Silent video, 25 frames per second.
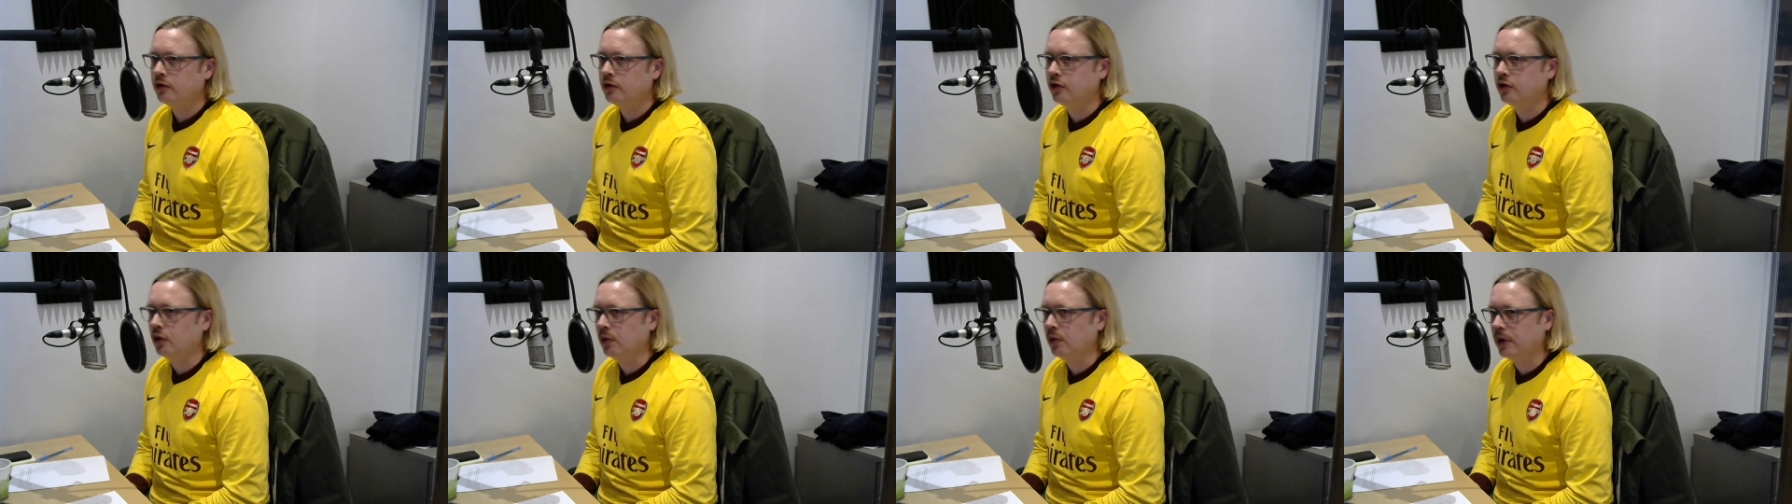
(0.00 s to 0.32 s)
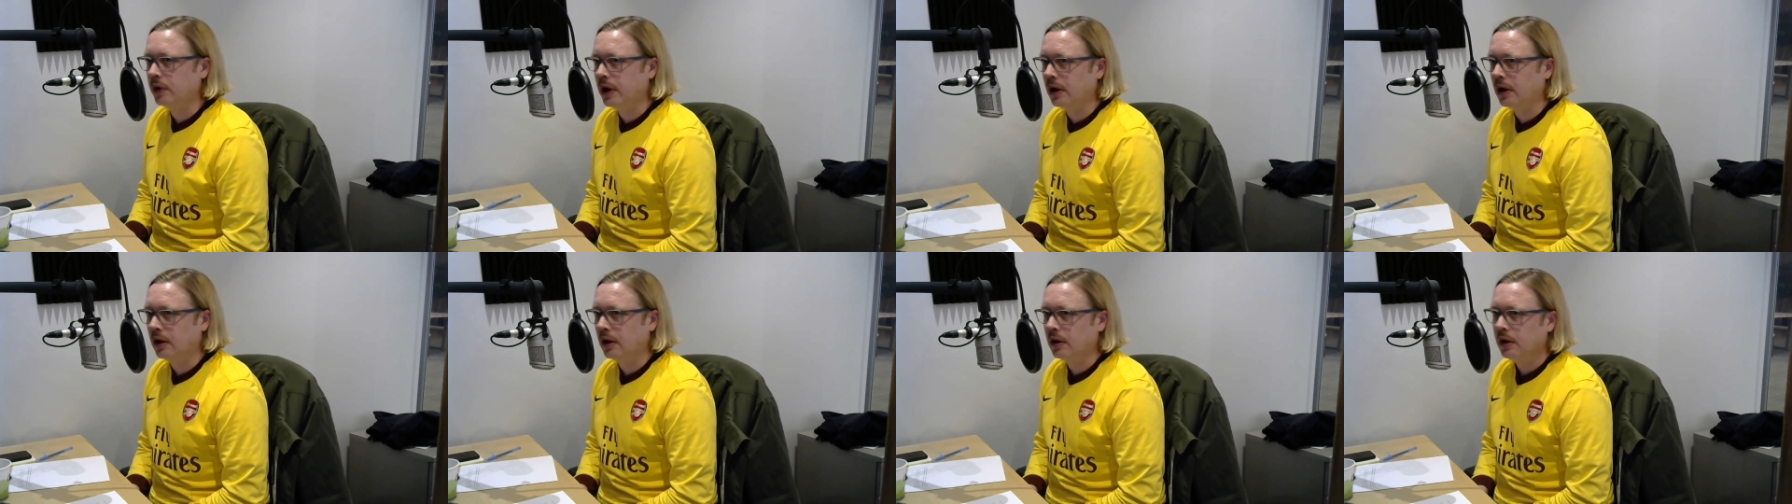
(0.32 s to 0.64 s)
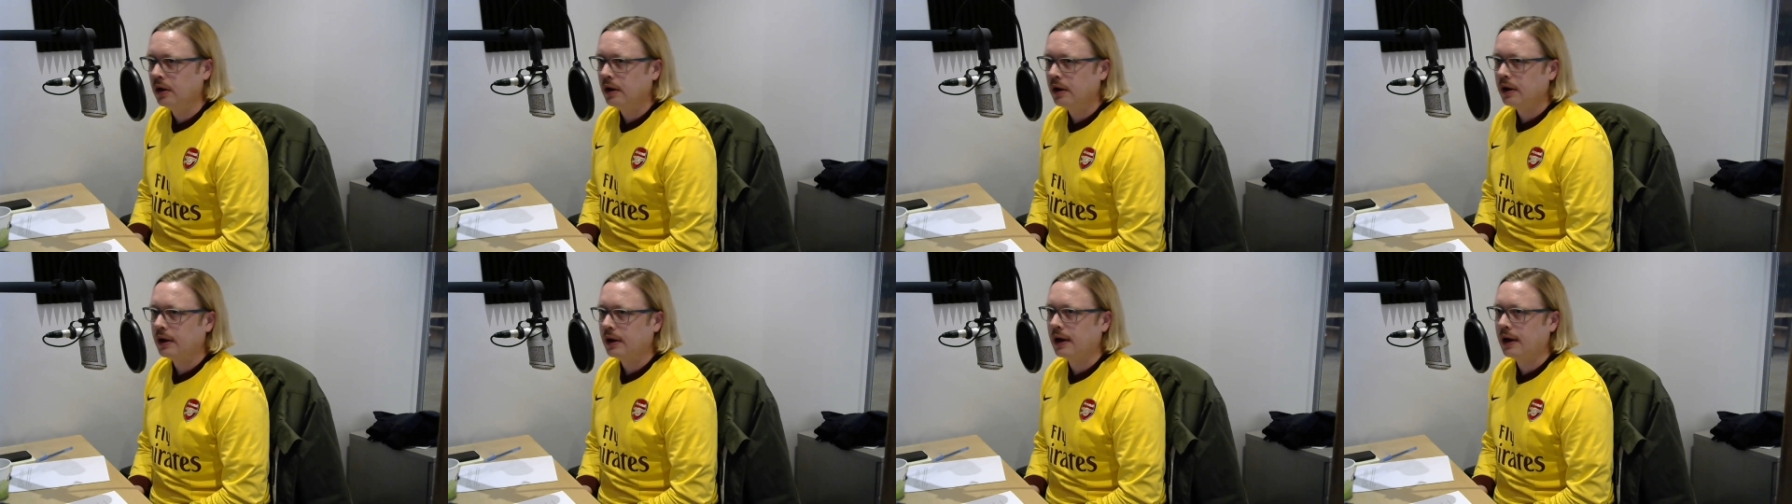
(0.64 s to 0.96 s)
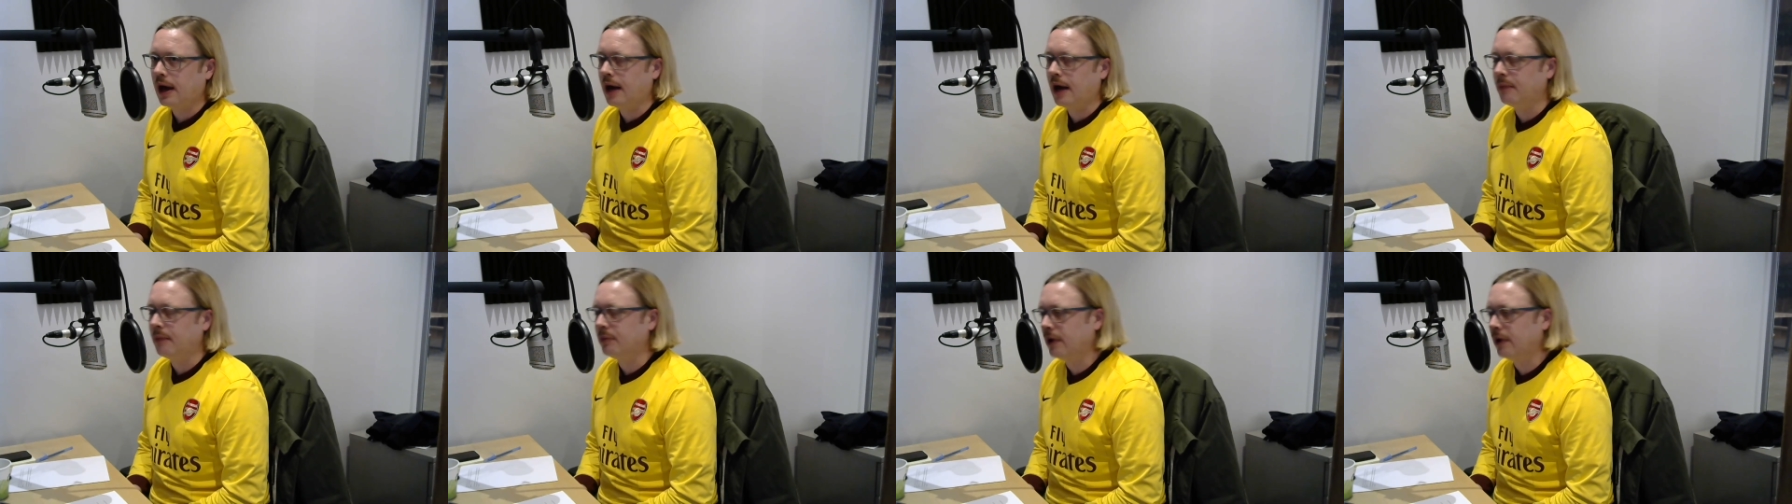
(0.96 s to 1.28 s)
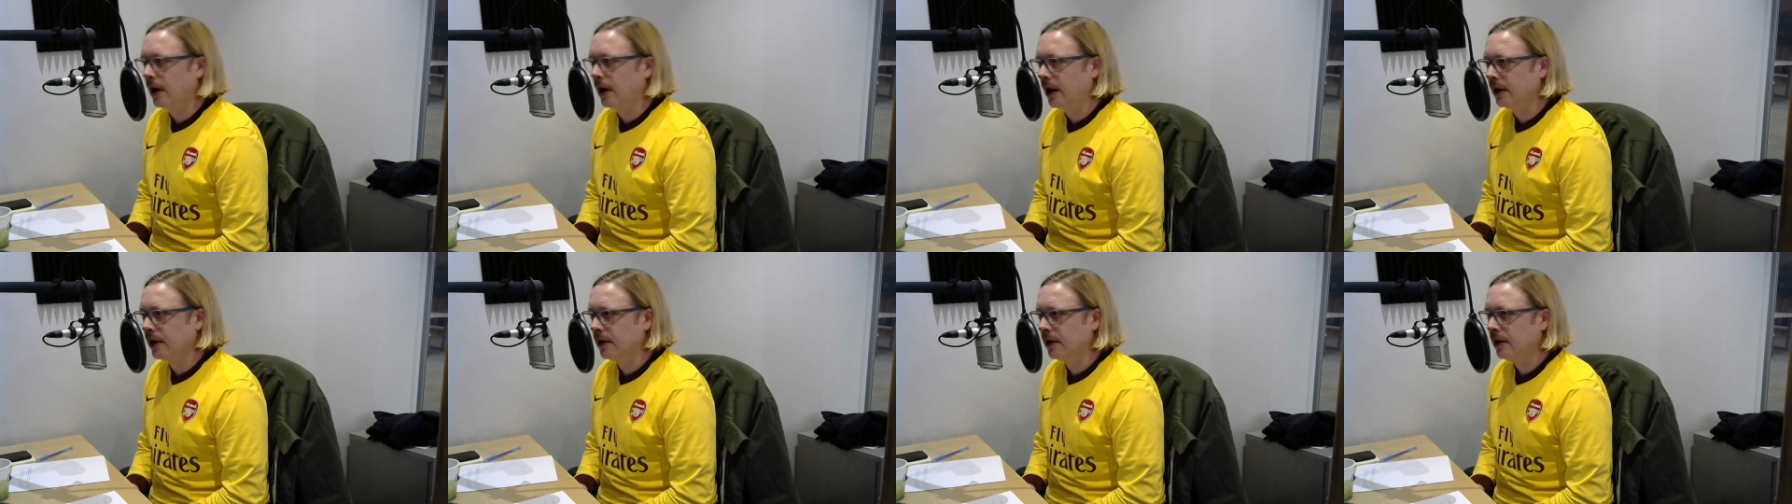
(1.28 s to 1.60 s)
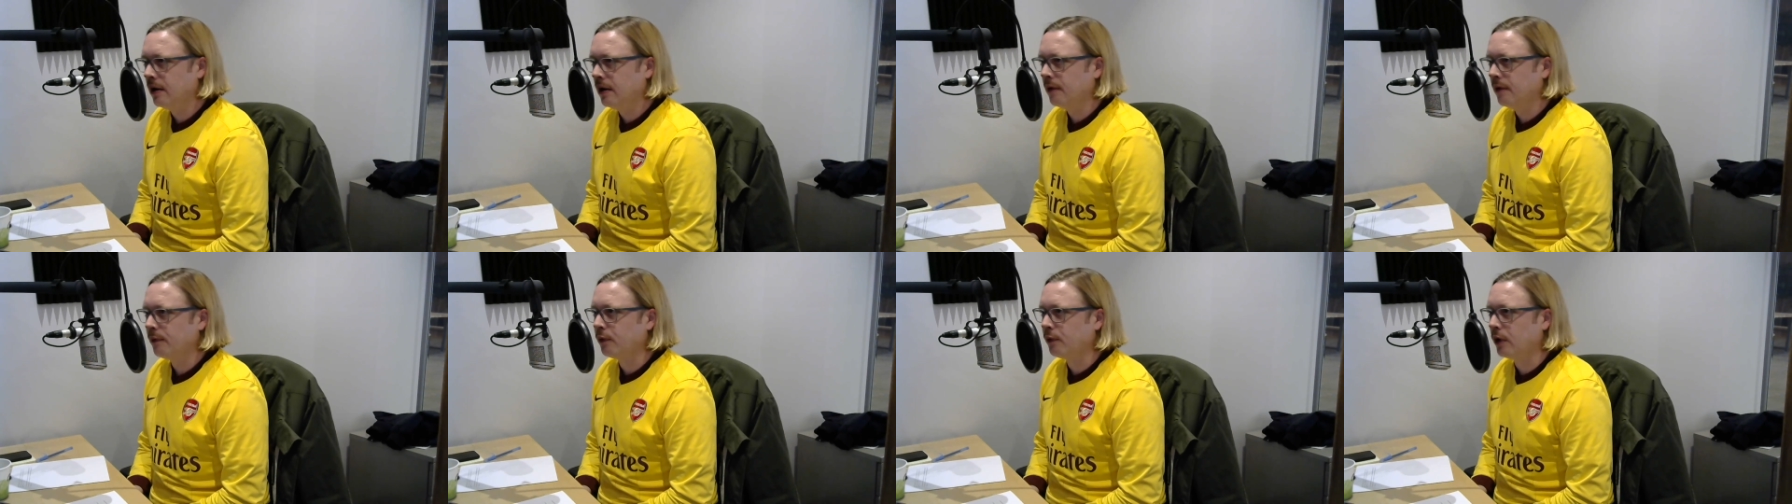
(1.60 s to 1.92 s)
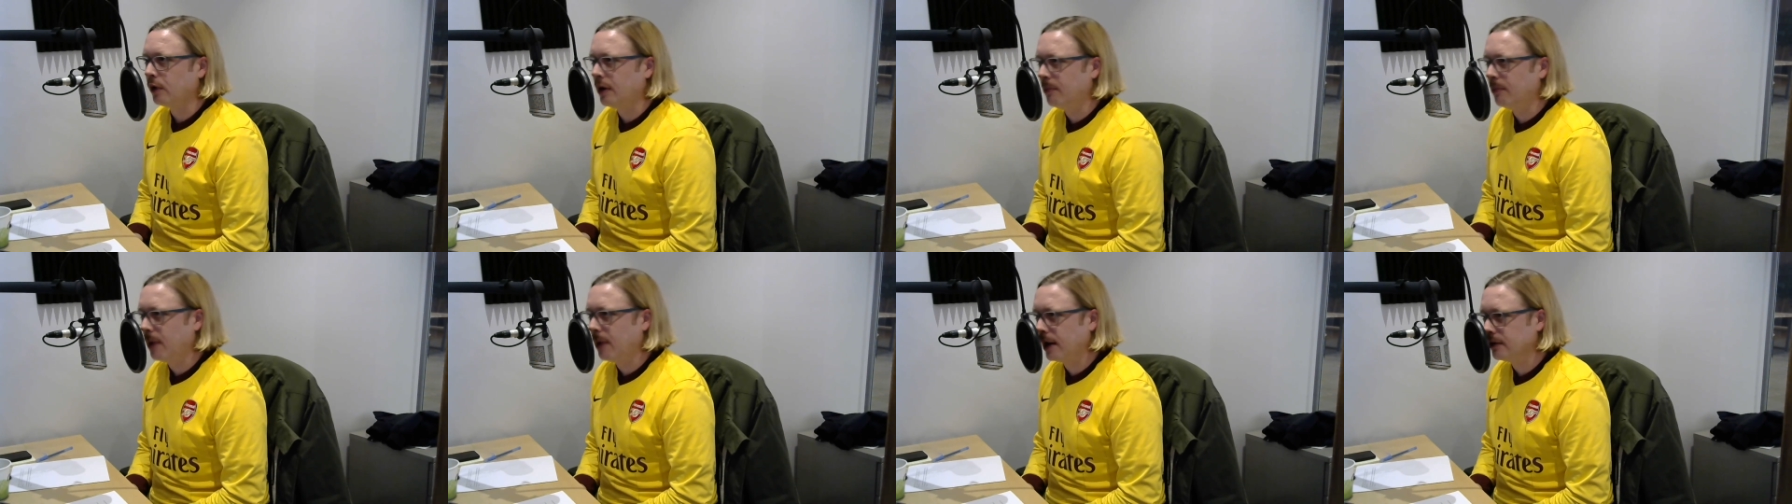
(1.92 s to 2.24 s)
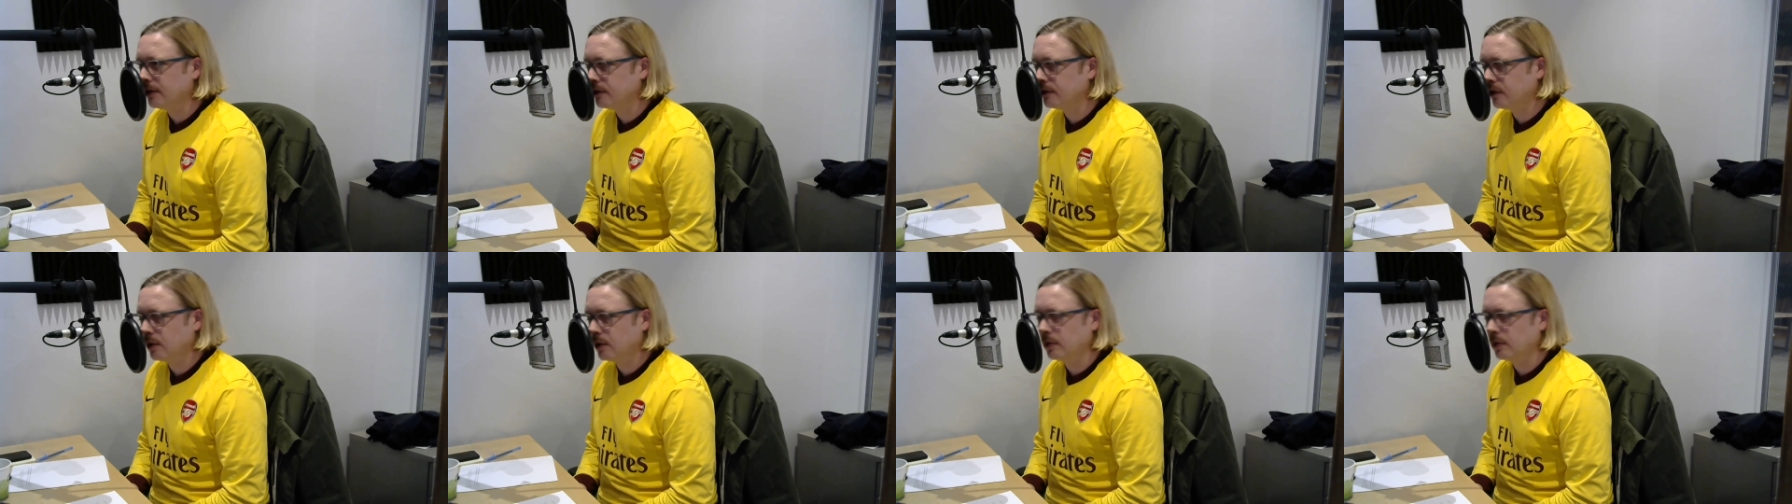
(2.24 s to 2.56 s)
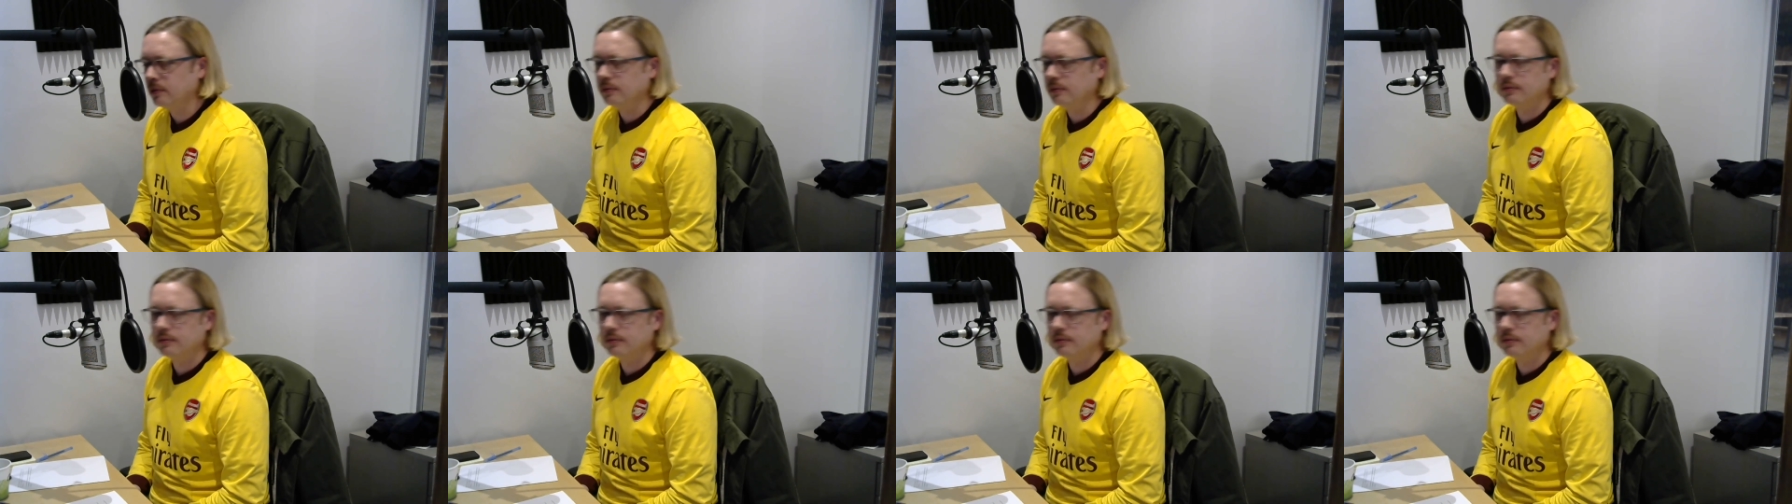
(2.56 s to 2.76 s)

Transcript: 2 0 game done, free benzo.